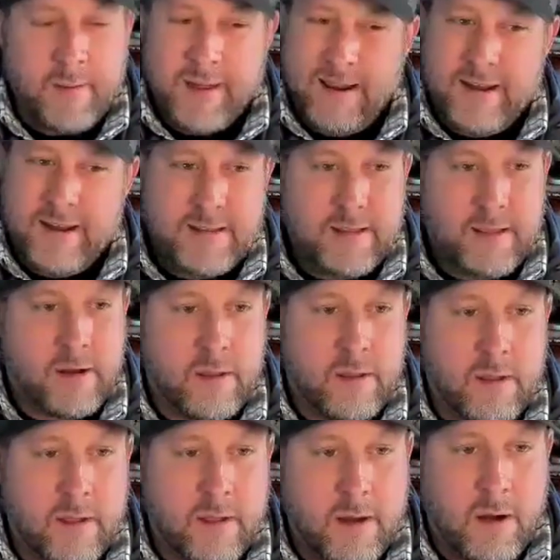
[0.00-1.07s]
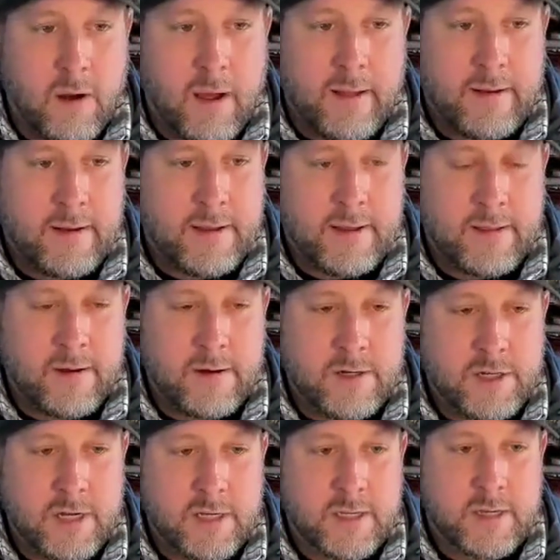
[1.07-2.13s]
I mean, there's
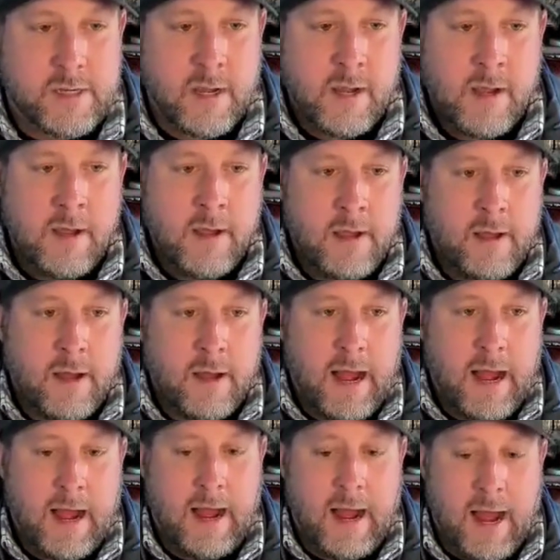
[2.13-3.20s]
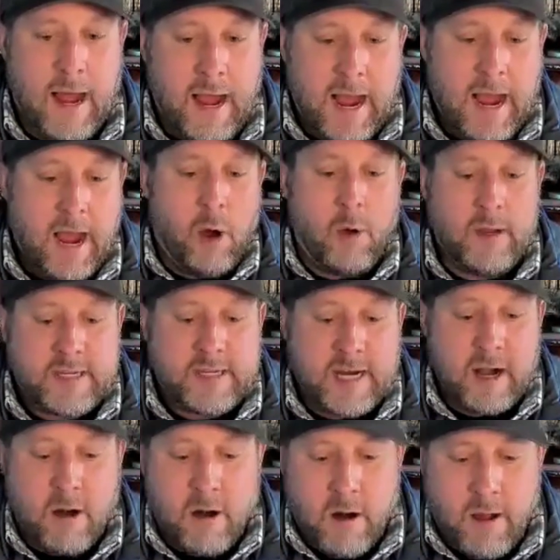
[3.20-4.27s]
just, I always
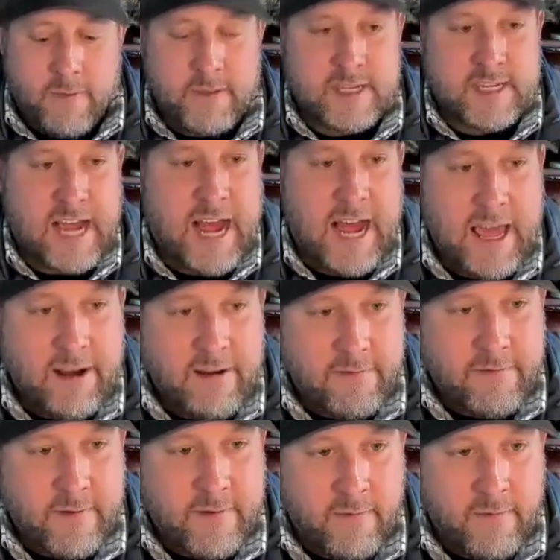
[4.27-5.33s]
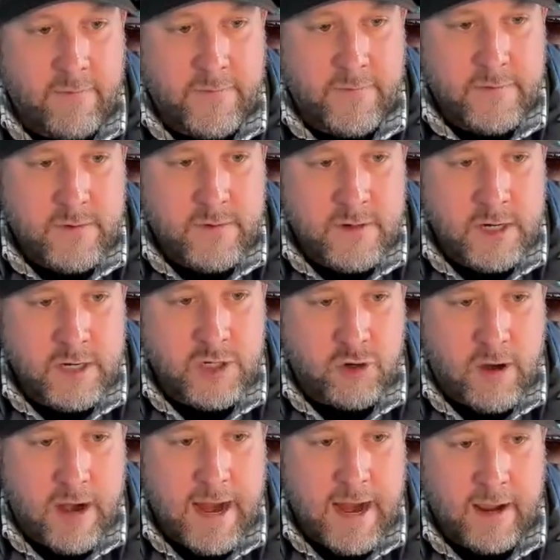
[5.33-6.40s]
err on the side of just
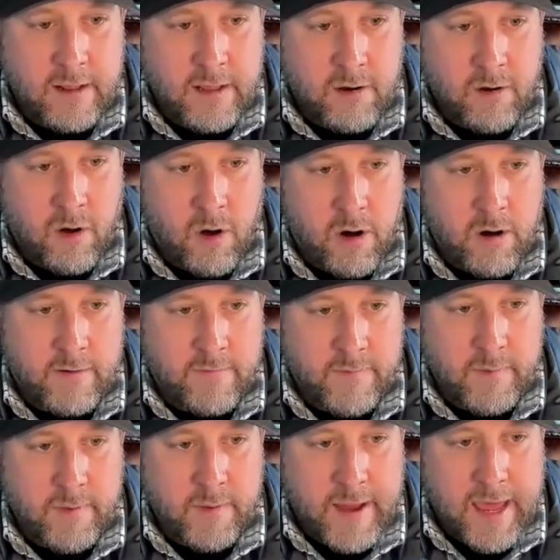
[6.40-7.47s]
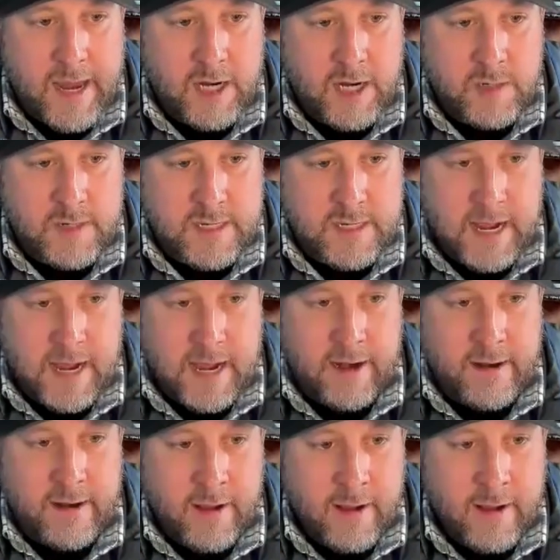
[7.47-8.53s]
trying a little harder from the management
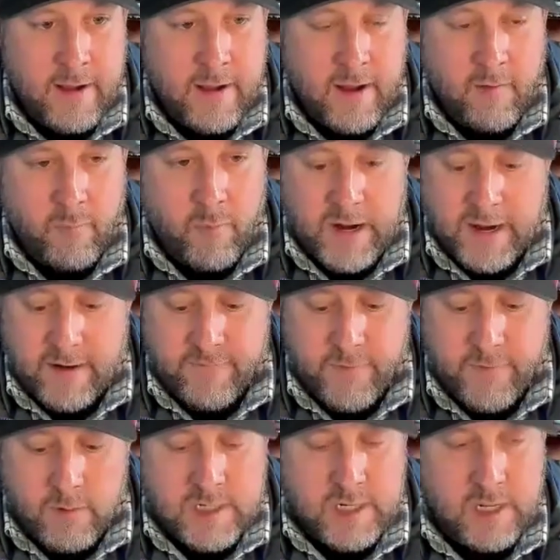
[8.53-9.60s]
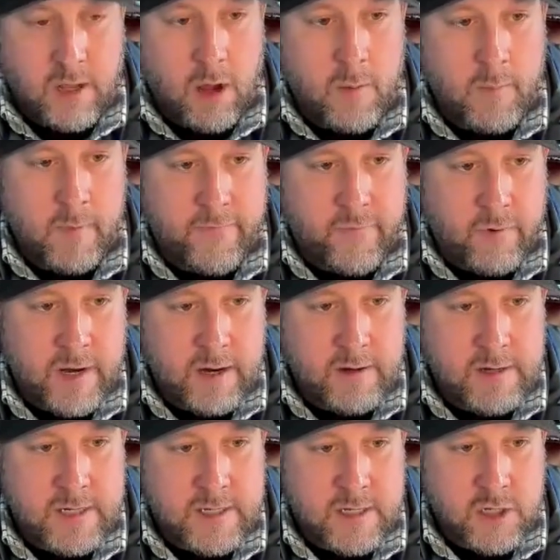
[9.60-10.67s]
side of bringing folks along before
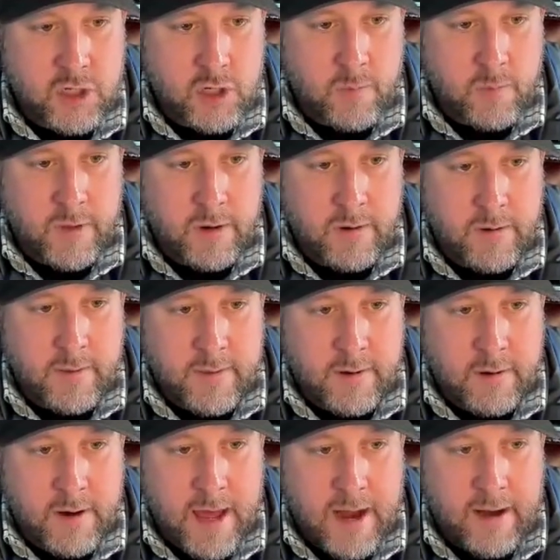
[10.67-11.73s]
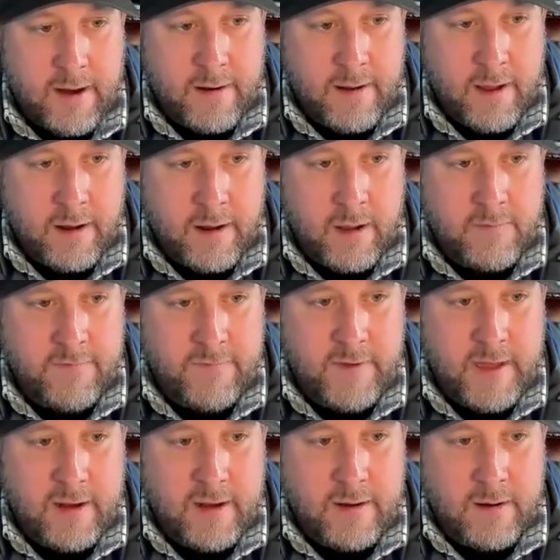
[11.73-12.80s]
you just assume they're not a good
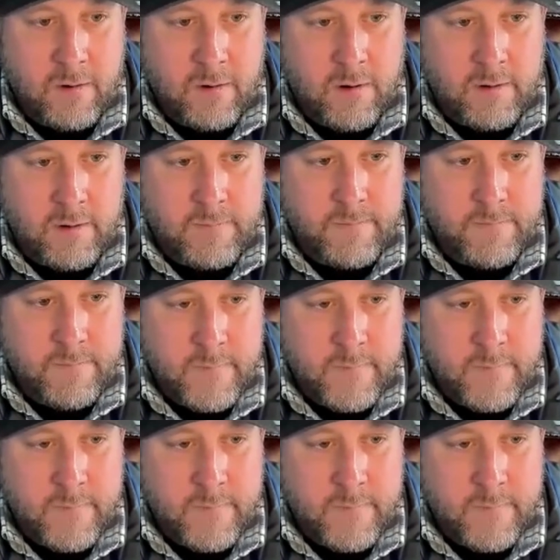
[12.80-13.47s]
fit, or